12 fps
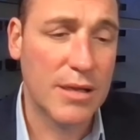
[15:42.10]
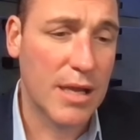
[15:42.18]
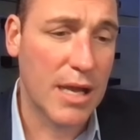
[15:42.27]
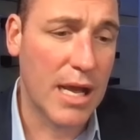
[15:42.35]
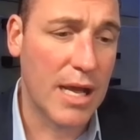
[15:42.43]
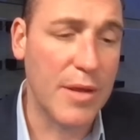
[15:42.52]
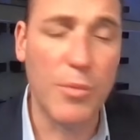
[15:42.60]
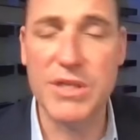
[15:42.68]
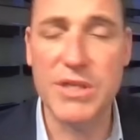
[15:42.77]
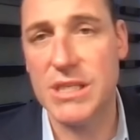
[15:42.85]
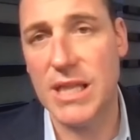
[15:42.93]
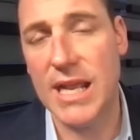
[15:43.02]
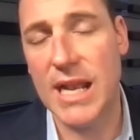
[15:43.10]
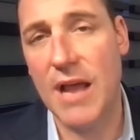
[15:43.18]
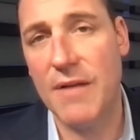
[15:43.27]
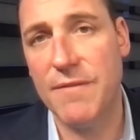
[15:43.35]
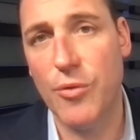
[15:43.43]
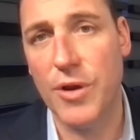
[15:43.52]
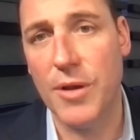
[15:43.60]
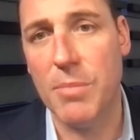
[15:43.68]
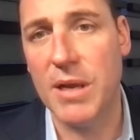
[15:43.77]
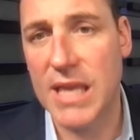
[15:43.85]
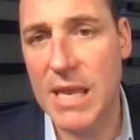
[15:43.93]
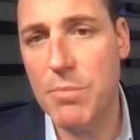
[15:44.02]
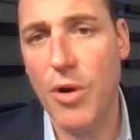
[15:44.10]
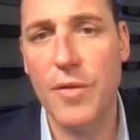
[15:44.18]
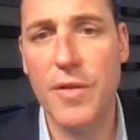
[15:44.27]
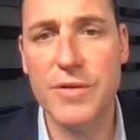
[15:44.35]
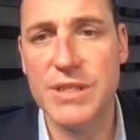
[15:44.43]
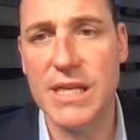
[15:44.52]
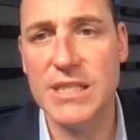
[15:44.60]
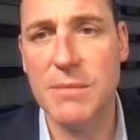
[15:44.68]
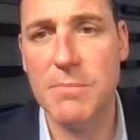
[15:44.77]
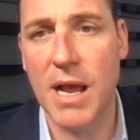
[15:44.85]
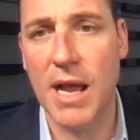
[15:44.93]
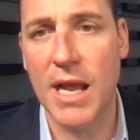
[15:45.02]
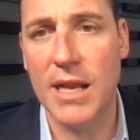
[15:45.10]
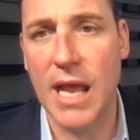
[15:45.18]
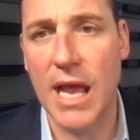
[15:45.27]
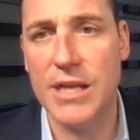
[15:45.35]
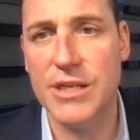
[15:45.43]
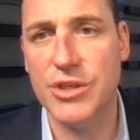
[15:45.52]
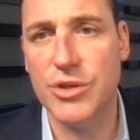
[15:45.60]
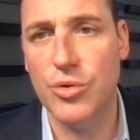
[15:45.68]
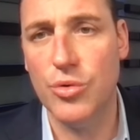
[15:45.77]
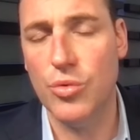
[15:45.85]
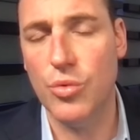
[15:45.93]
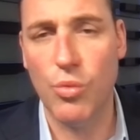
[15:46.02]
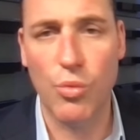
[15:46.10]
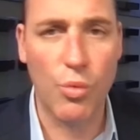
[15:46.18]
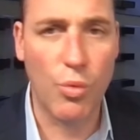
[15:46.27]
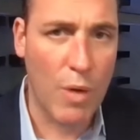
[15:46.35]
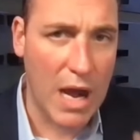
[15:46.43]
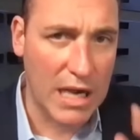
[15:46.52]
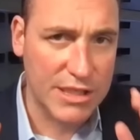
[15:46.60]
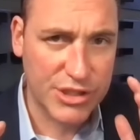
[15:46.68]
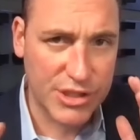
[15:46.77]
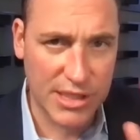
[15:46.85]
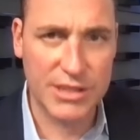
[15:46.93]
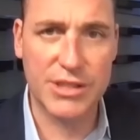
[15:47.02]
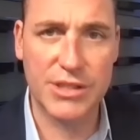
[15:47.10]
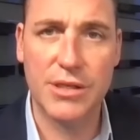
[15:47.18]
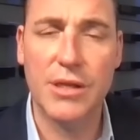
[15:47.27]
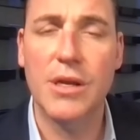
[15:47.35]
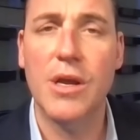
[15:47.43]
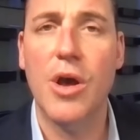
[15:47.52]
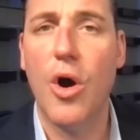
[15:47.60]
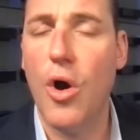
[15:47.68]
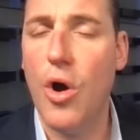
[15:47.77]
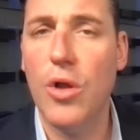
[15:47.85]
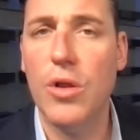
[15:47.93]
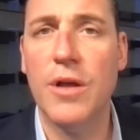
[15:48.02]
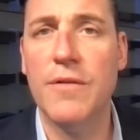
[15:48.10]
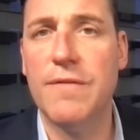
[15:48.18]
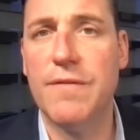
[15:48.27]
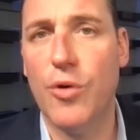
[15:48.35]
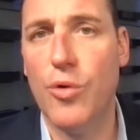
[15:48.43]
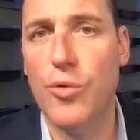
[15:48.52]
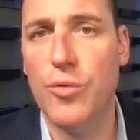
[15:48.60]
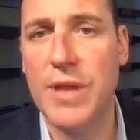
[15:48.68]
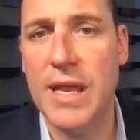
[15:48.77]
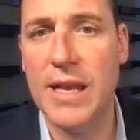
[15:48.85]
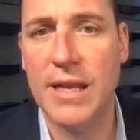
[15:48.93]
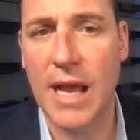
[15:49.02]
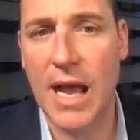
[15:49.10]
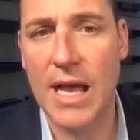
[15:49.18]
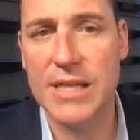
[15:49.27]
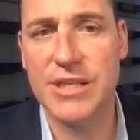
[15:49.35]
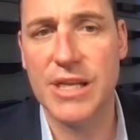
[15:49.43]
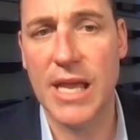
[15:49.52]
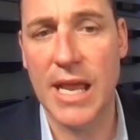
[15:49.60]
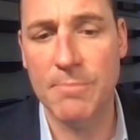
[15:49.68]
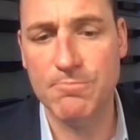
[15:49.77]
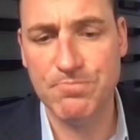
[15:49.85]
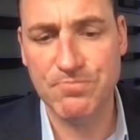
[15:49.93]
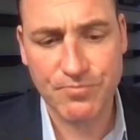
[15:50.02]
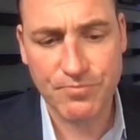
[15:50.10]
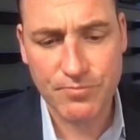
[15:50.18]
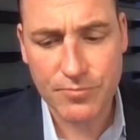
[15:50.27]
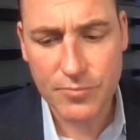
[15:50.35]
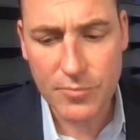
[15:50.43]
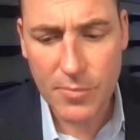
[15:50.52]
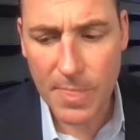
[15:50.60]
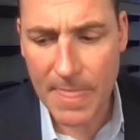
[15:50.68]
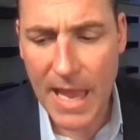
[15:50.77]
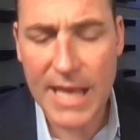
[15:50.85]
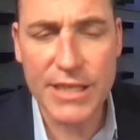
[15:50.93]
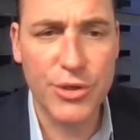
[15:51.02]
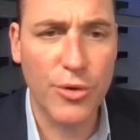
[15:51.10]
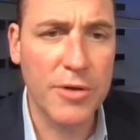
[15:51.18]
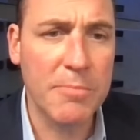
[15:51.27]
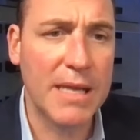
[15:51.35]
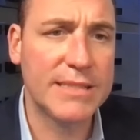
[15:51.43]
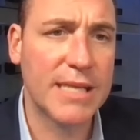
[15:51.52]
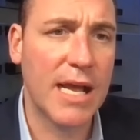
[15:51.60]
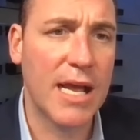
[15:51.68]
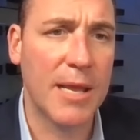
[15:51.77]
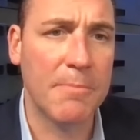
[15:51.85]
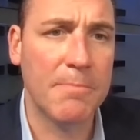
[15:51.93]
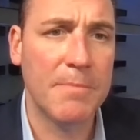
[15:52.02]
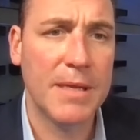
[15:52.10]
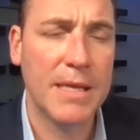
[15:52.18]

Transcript: that we just laid out for you. But keep all those things in mind as you watch this all unfold in Gaza. And hey, during my time